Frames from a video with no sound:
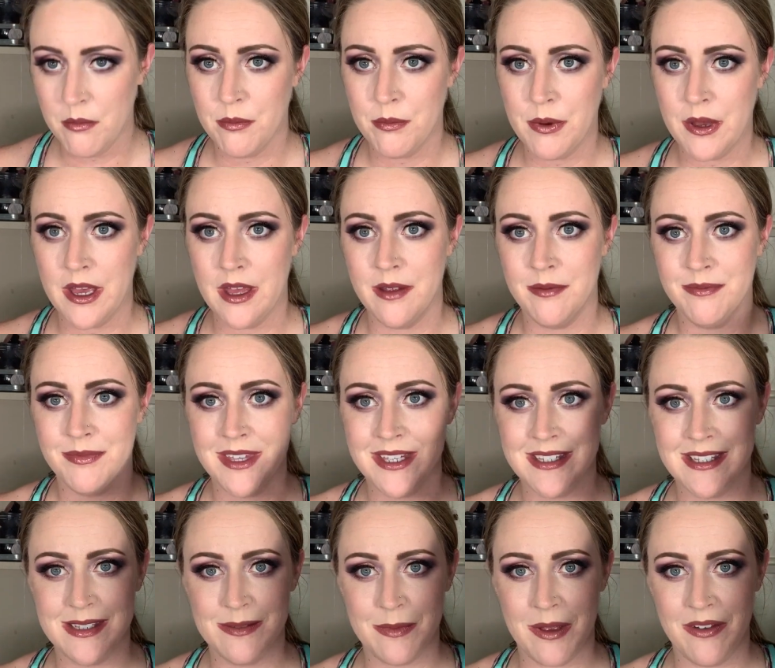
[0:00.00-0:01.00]
but
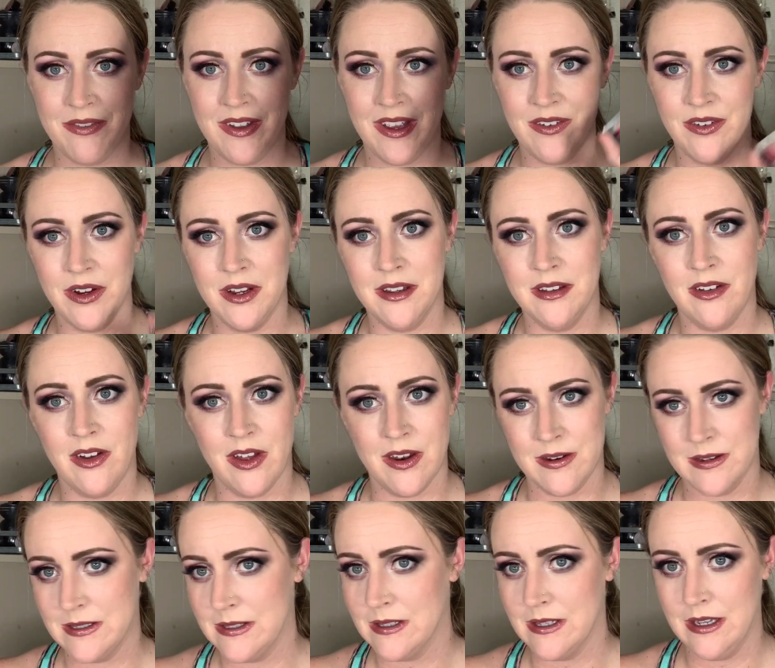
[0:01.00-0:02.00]
this is my favorite,
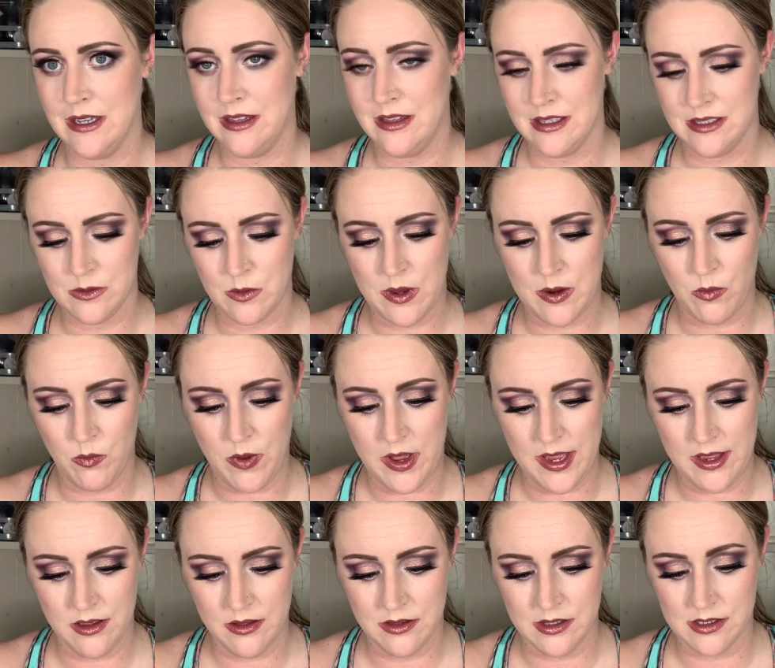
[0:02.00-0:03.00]
honestly. This Wet n
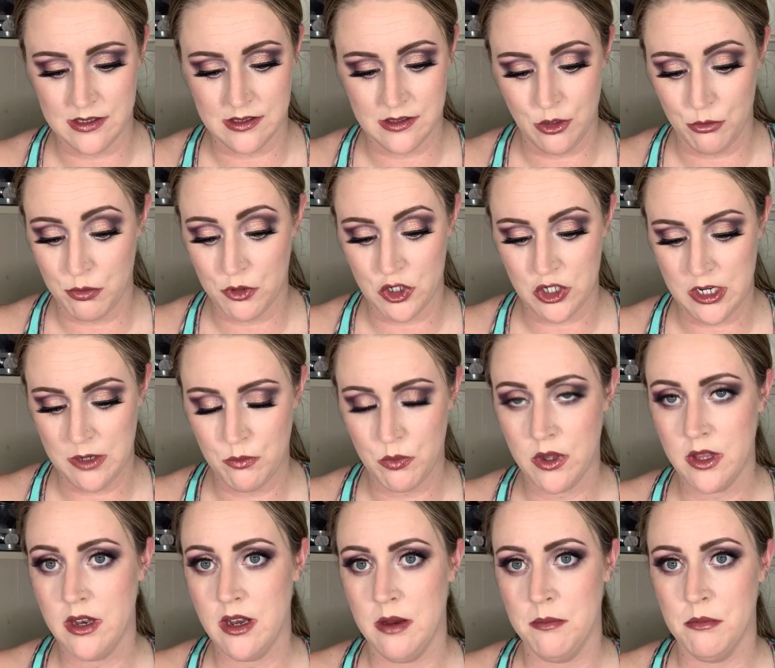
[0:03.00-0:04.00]
Wild, the super cheap
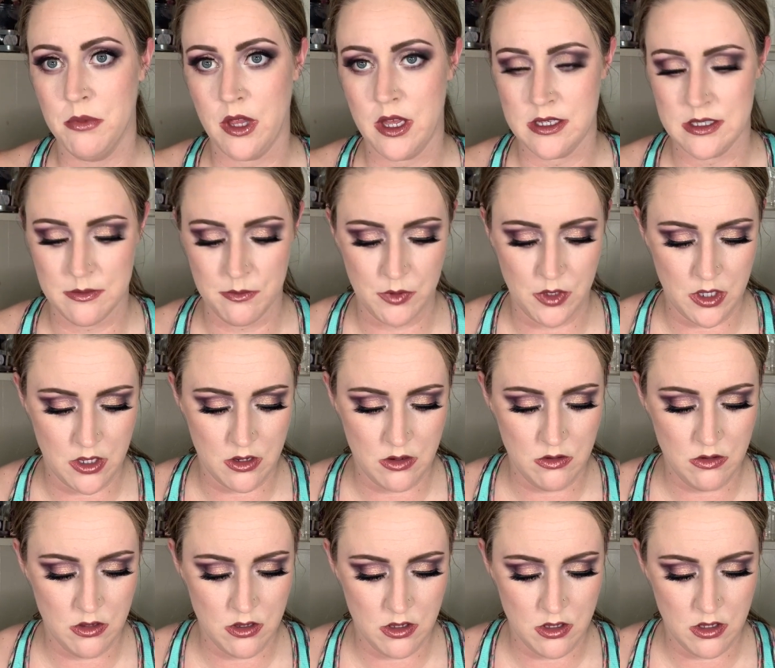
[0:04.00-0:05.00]
one in Blossom
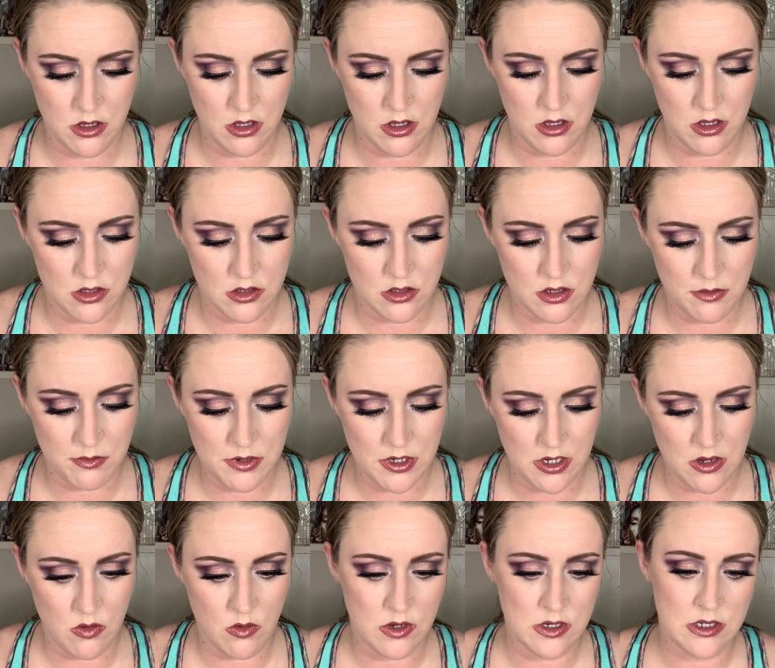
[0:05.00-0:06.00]
Glow. So I'm gonna
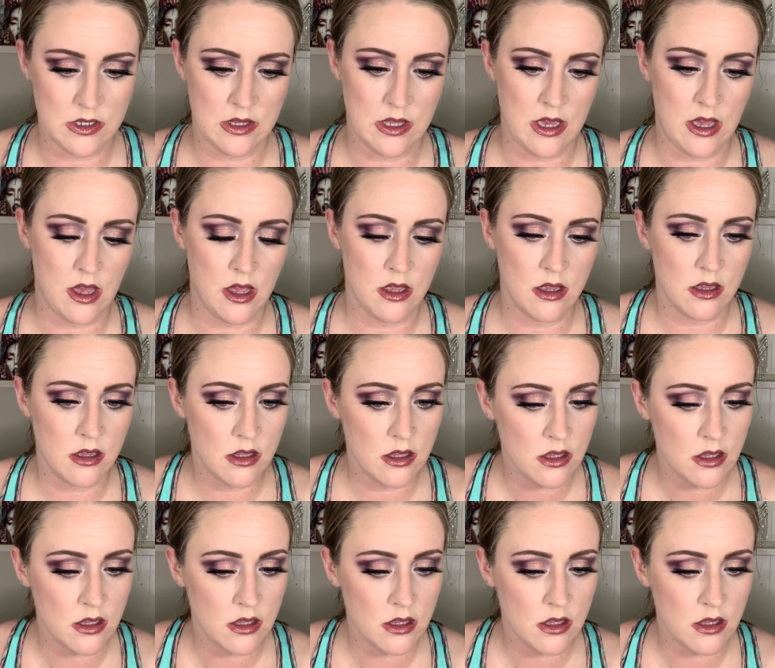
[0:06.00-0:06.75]
go into that.